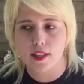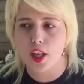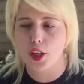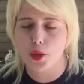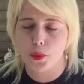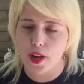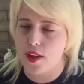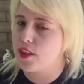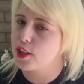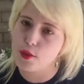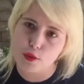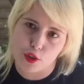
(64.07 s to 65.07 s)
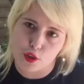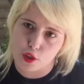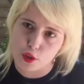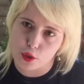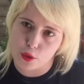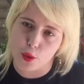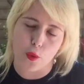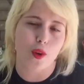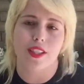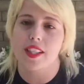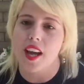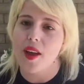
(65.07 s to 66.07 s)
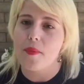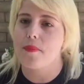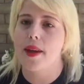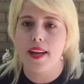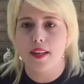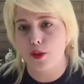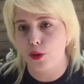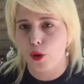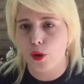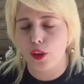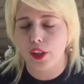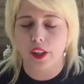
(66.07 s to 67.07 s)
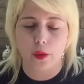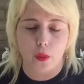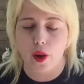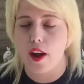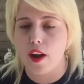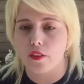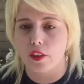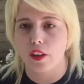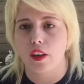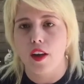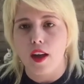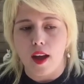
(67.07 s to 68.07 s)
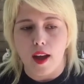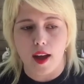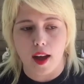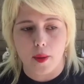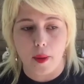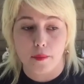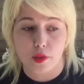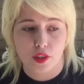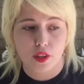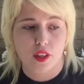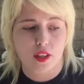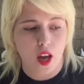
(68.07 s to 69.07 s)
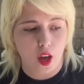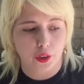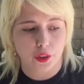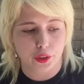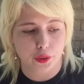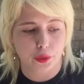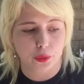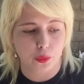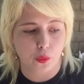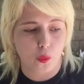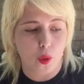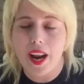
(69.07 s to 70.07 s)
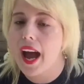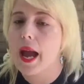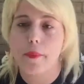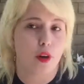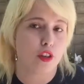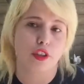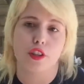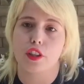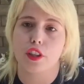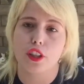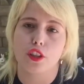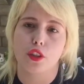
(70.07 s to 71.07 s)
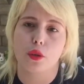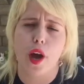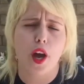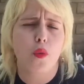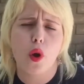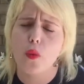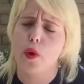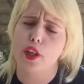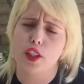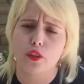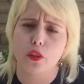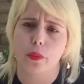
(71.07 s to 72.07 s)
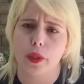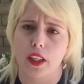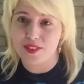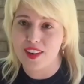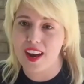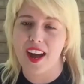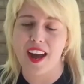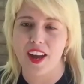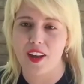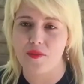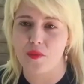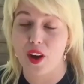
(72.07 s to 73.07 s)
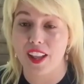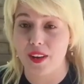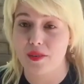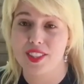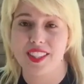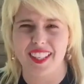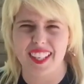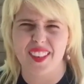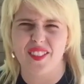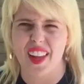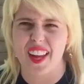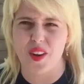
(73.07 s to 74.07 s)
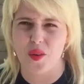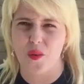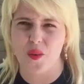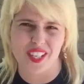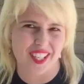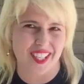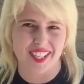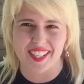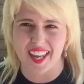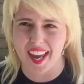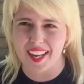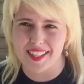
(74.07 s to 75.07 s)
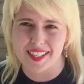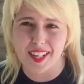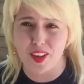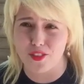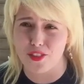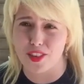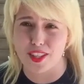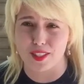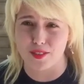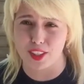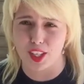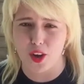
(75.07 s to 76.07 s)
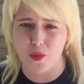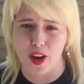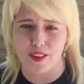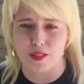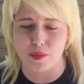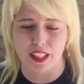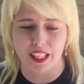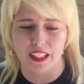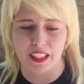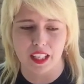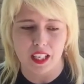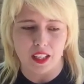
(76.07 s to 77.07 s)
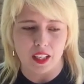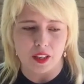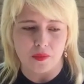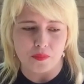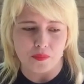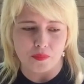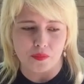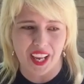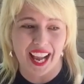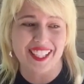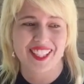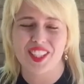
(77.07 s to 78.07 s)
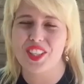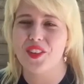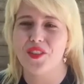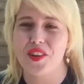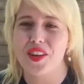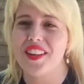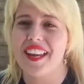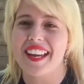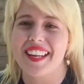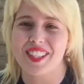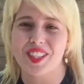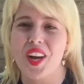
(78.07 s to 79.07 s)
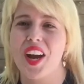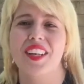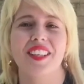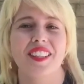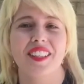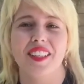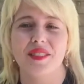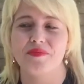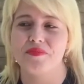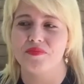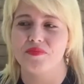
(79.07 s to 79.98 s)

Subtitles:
to tell you what I think you should do or what's mandatory and whatever. I'm just going to tell you what I personally do and what works for me. While I was thinking of what to say and stuff for this video when I was planning, I still feel like it's not going to